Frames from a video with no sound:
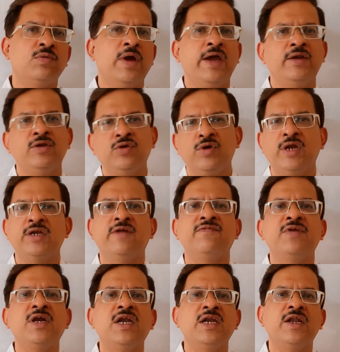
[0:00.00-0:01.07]
and you can
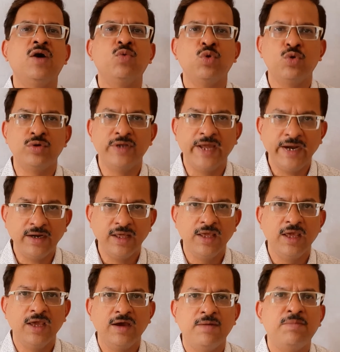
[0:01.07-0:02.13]
definitely download that.
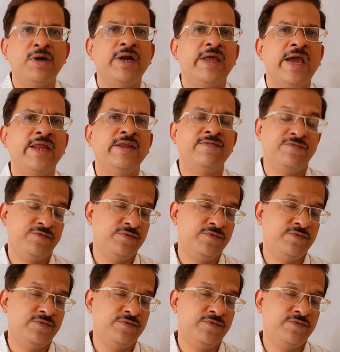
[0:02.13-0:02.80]
But and if